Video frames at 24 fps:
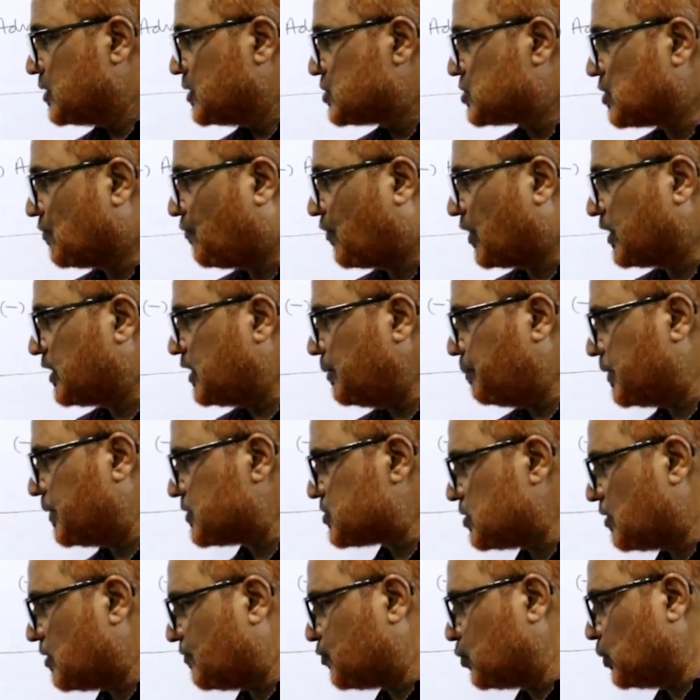So
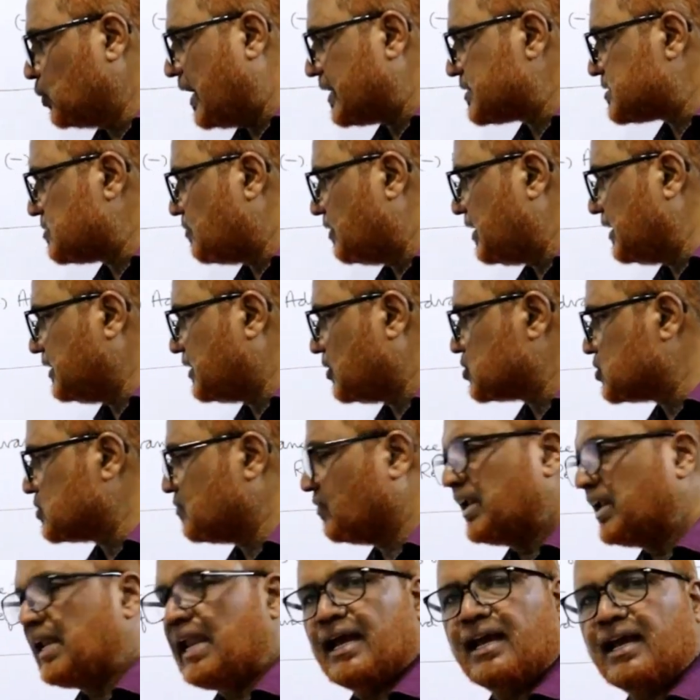40% of 2
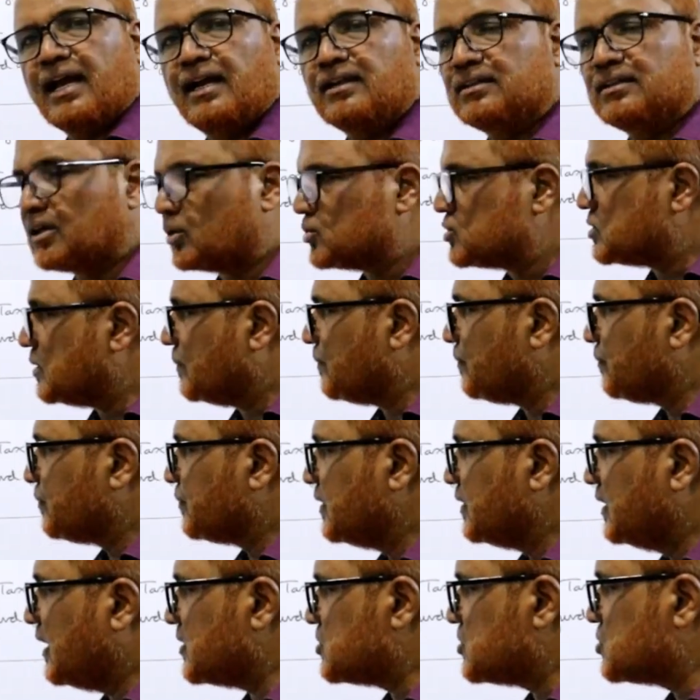lakh lakh 8,000.
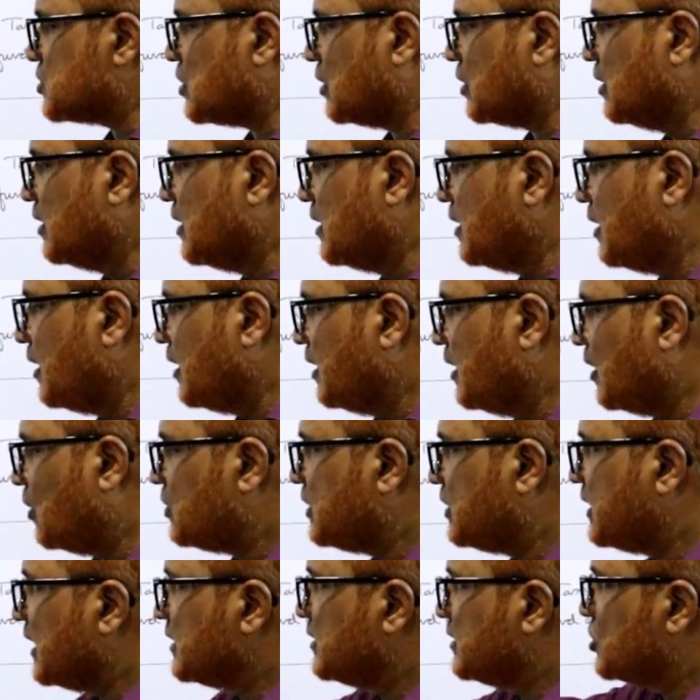That's all.
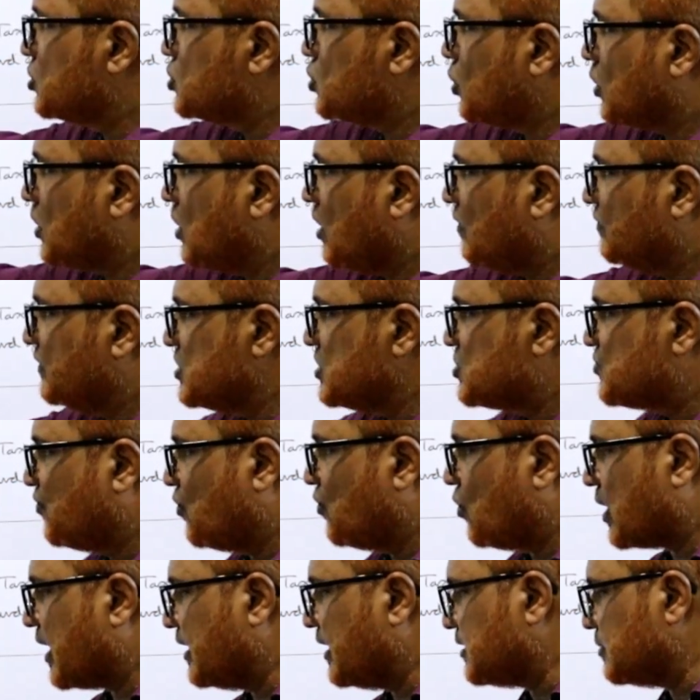Now take the total of these
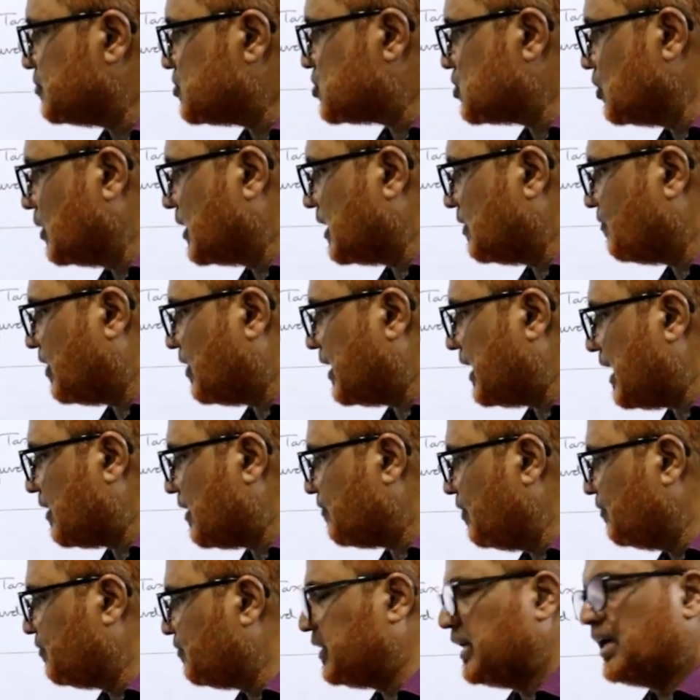four items, you'll get 1
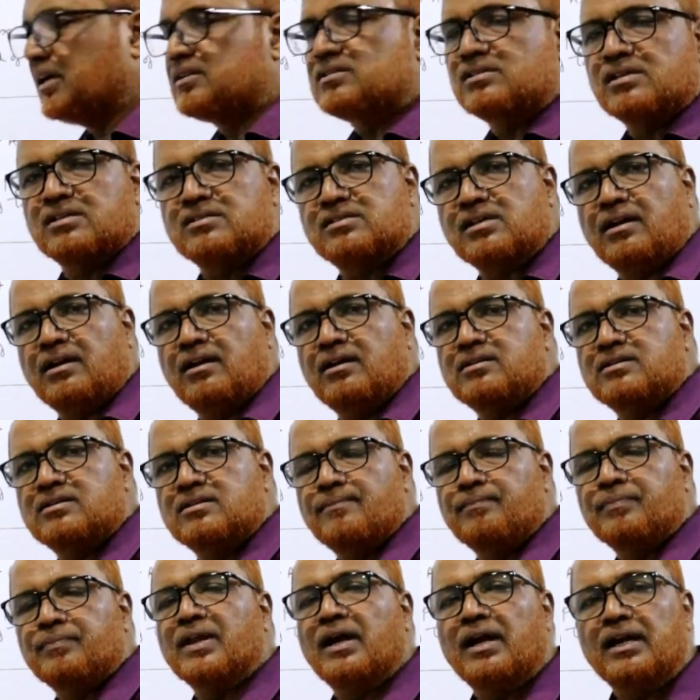lakh 58,600.
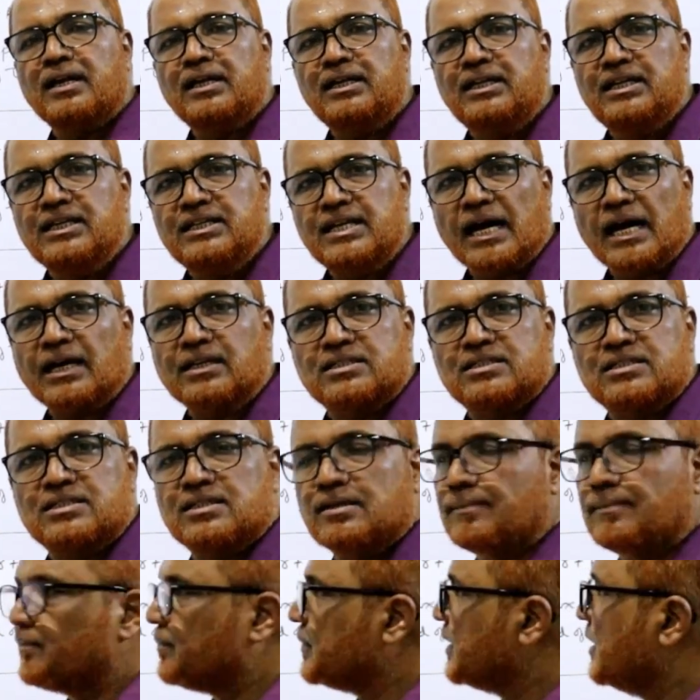
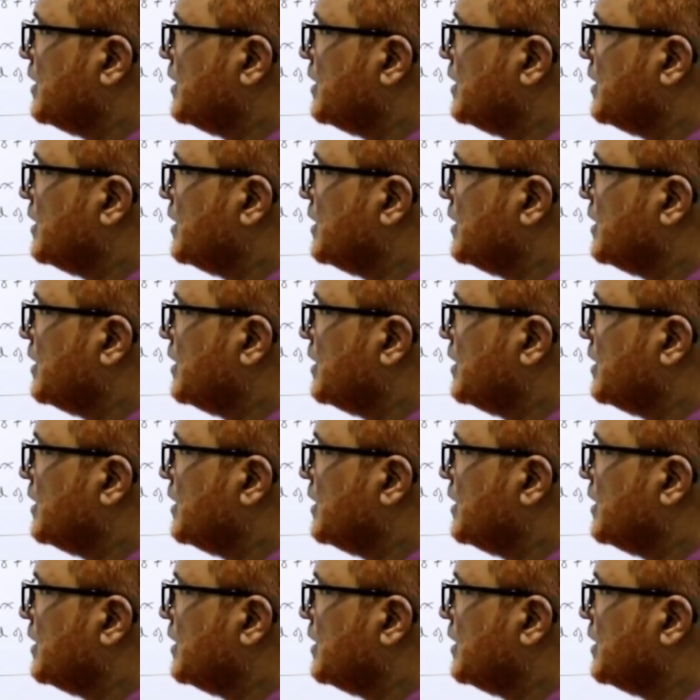Deduct.